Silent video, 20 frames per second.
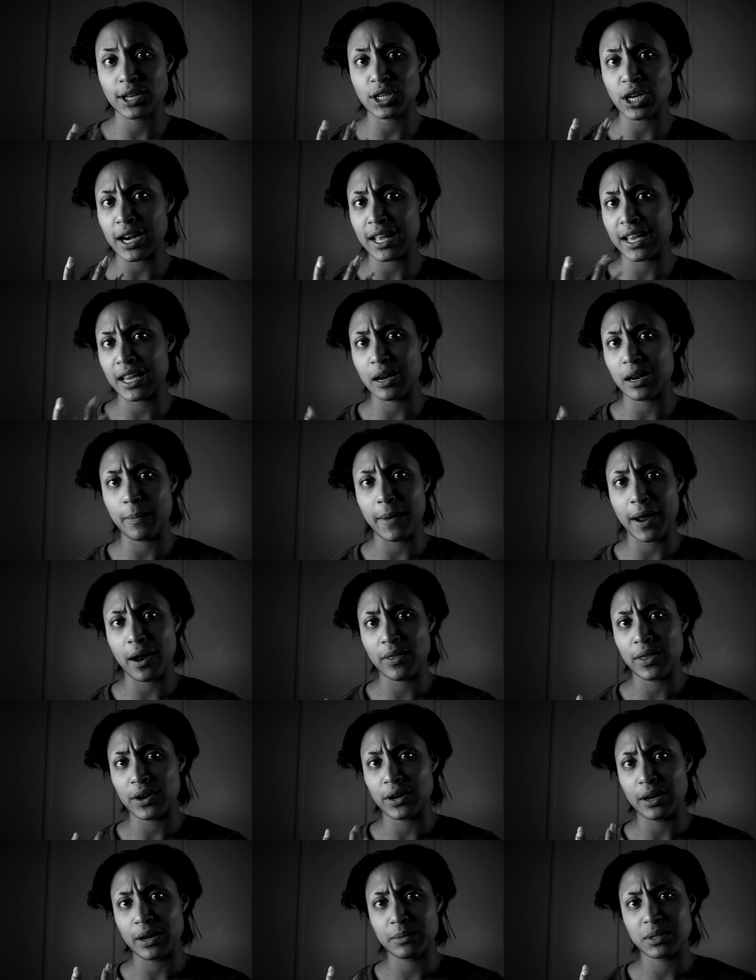I tried to get up
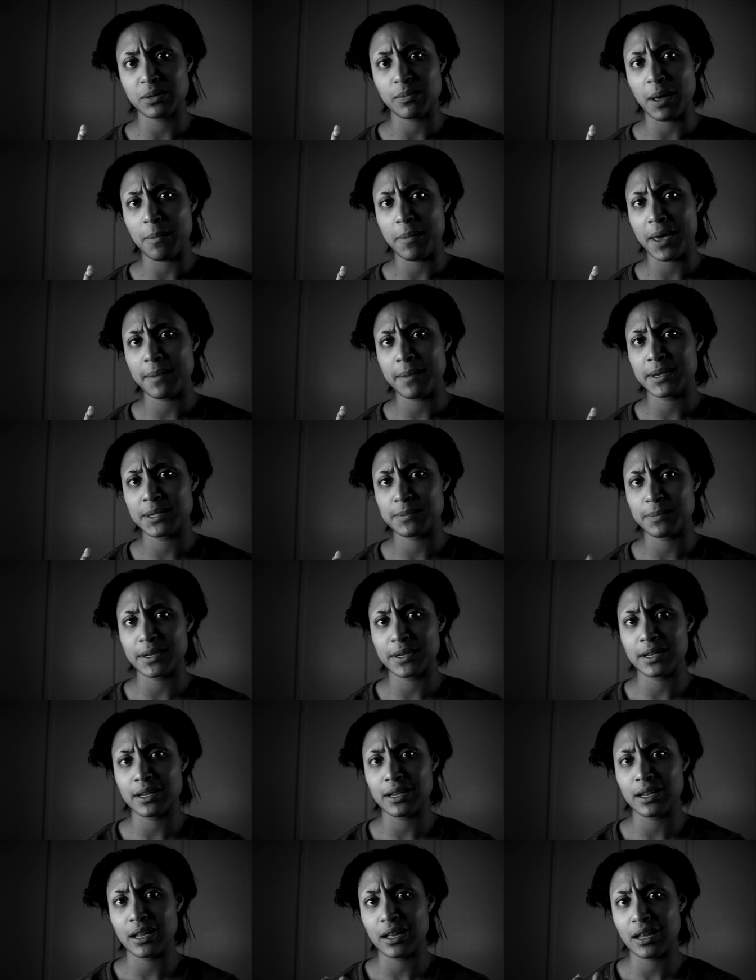out of there and up to my babies,
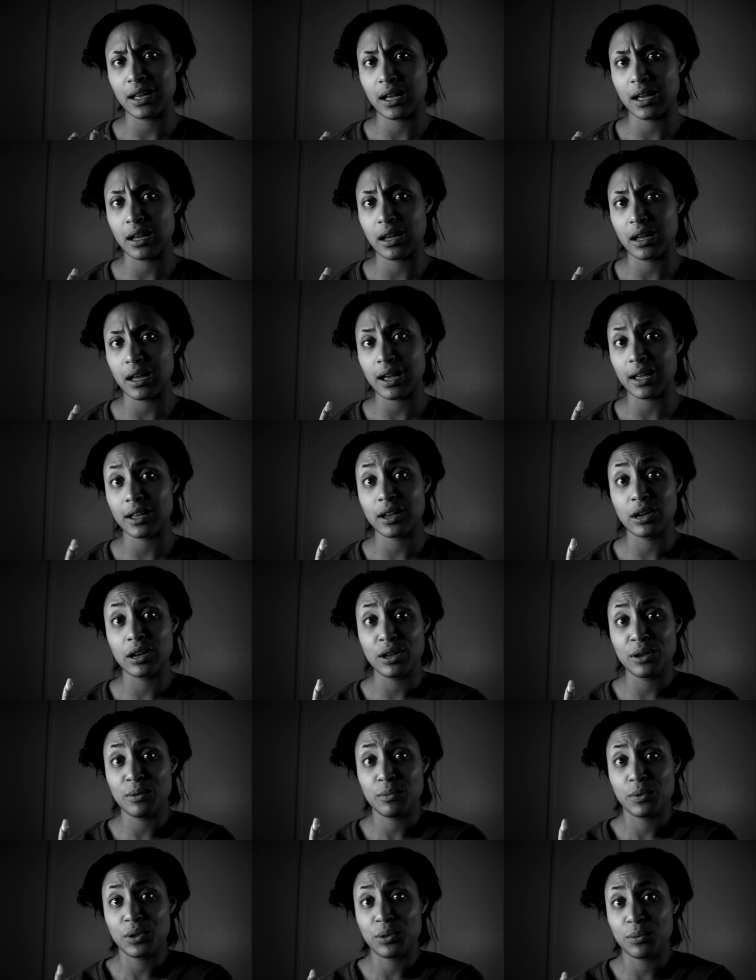but I
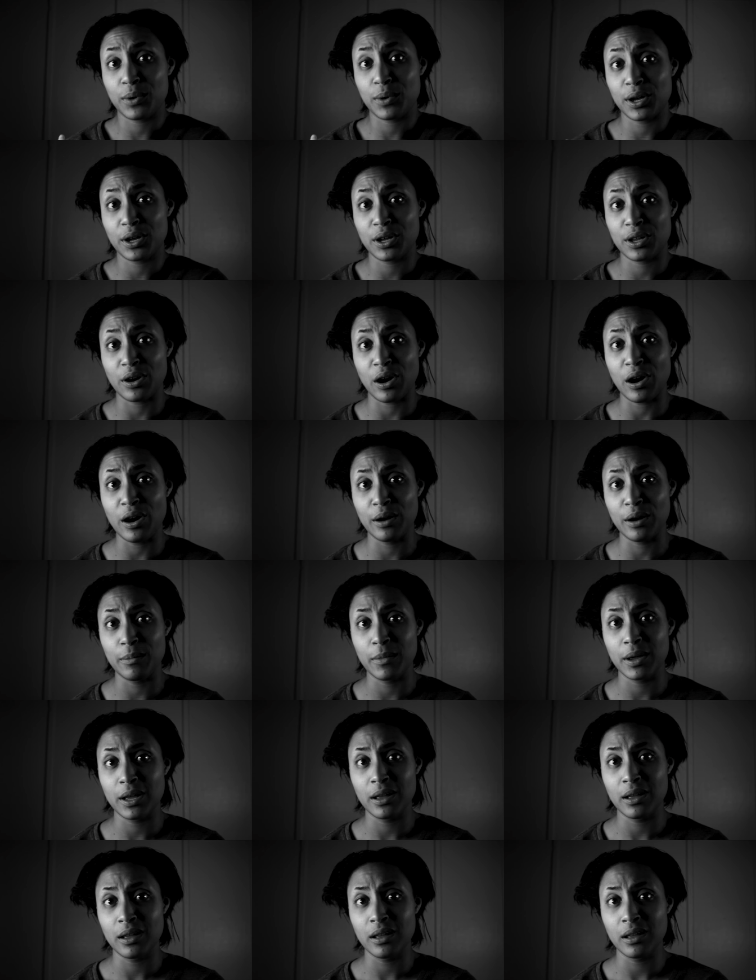couldn't with one good arm.